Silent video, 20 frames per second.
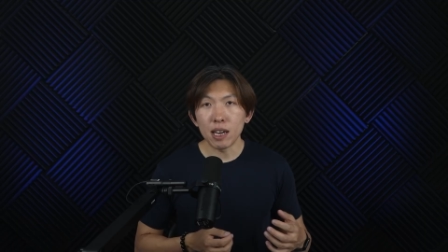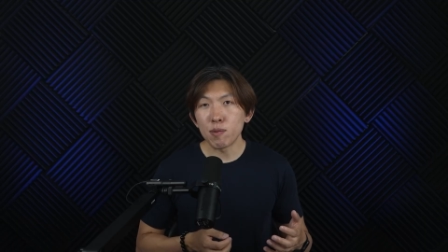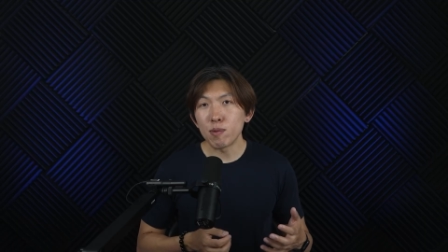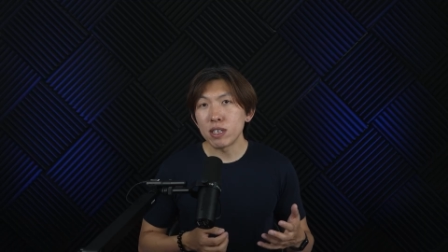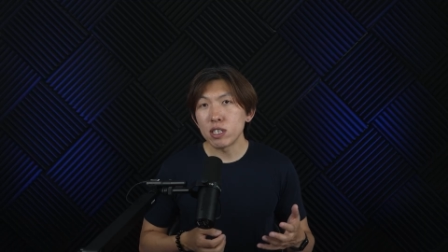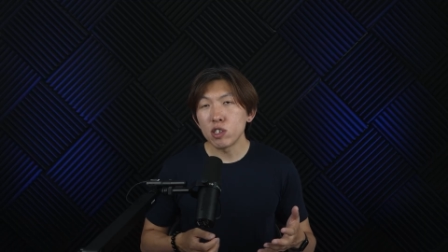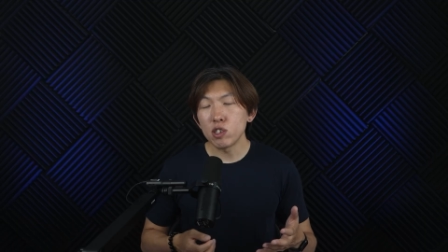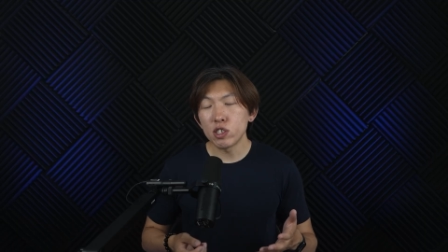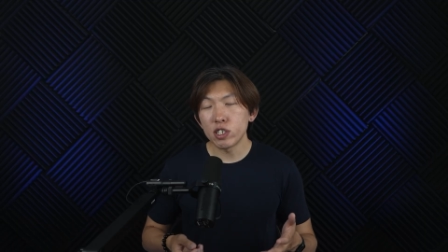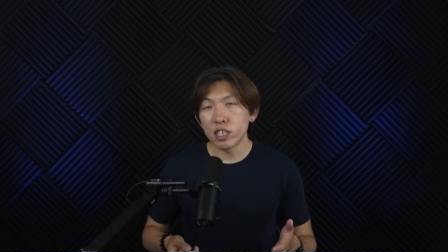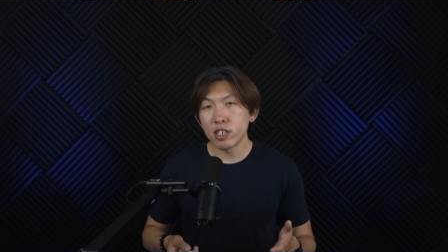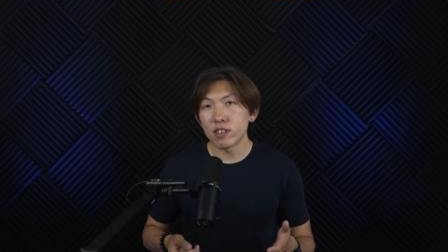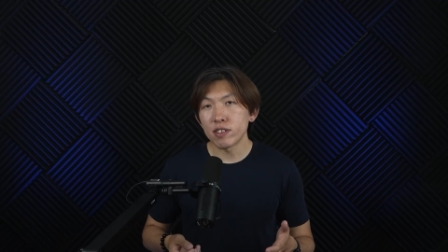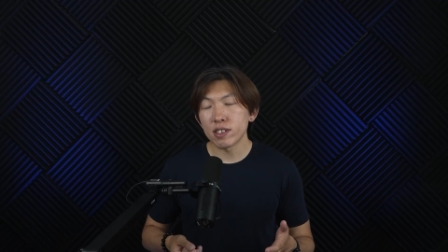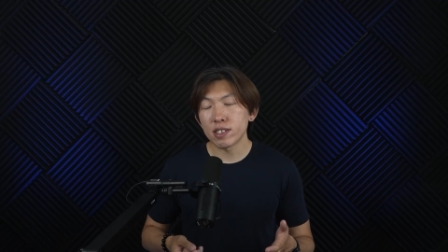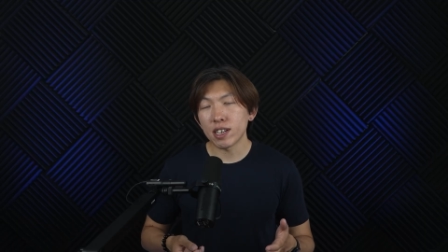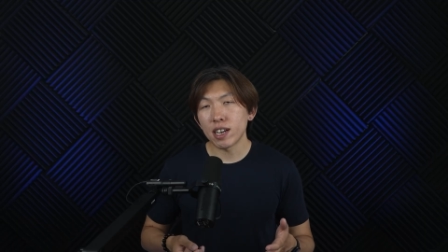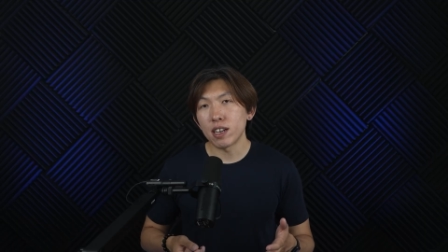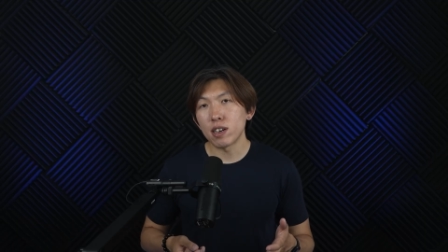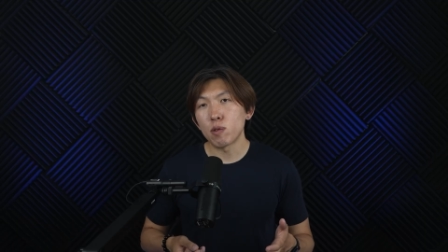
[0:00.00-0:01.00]
And when you share
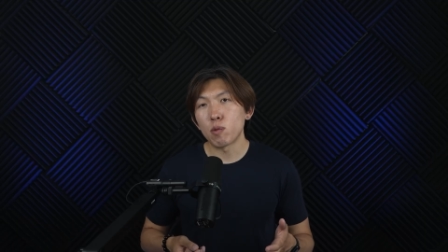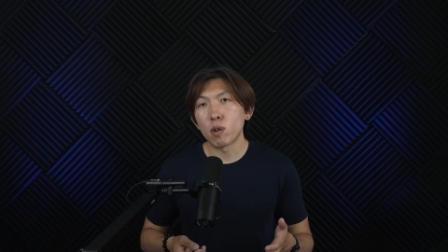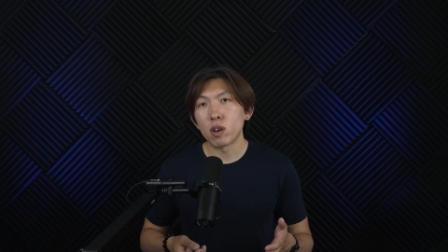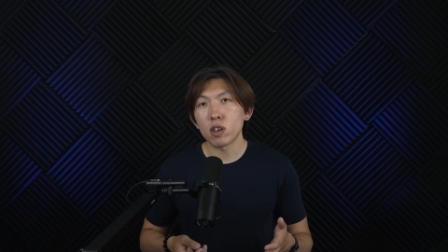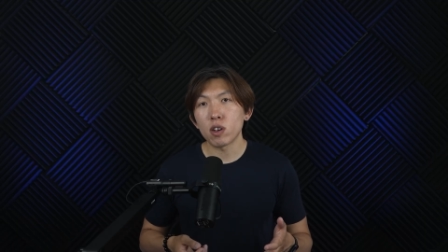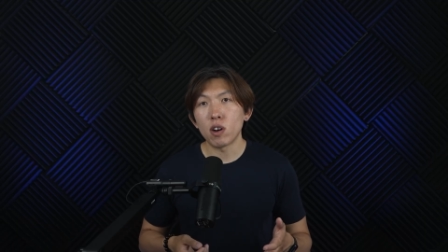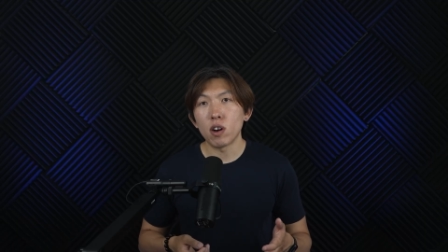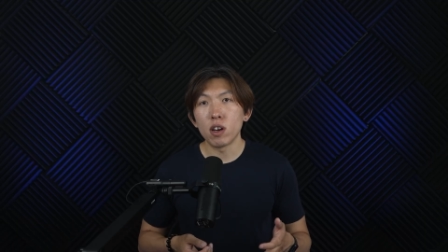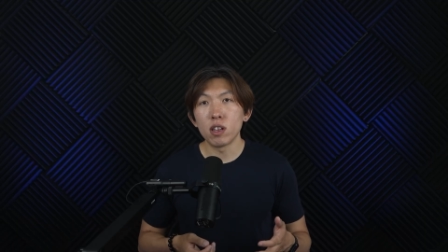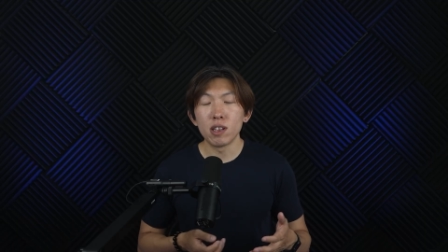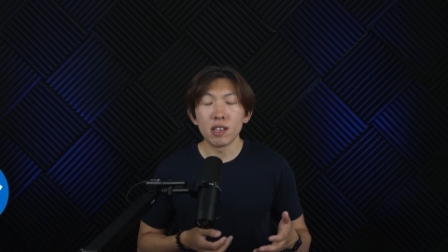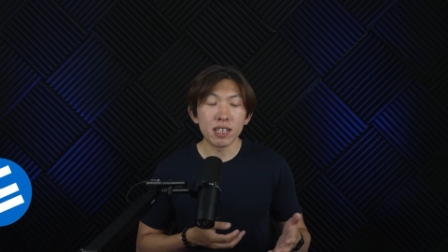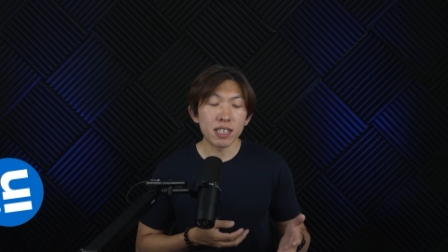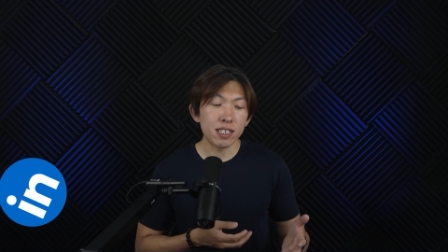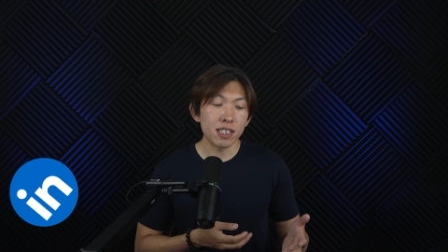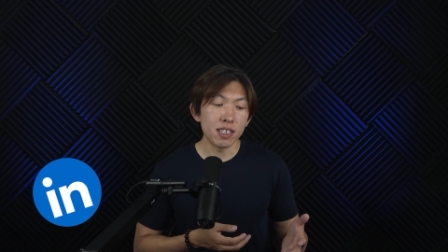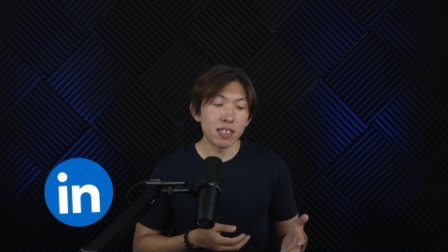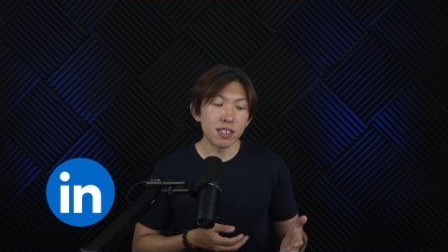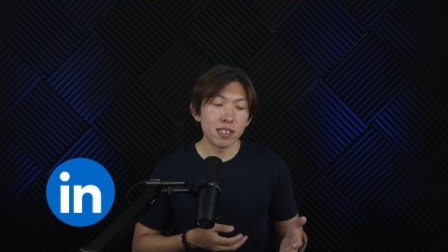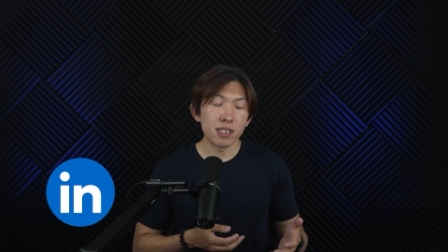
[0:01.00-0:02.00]
this kind of work on
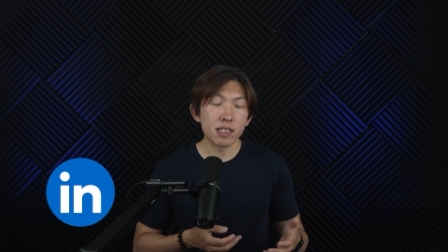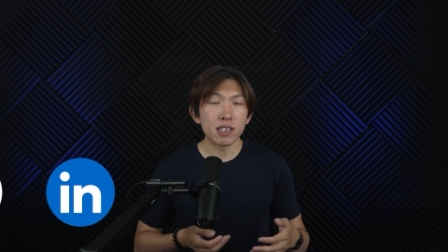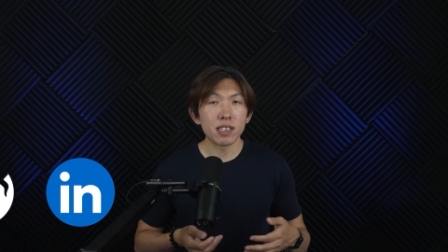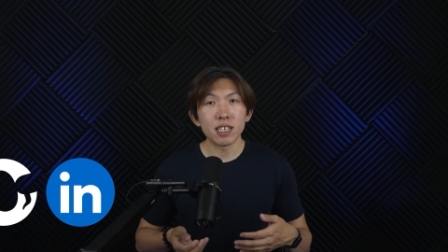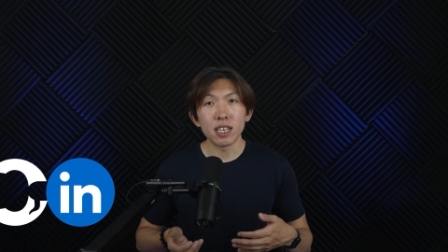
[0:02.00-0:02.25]
LinkedIn,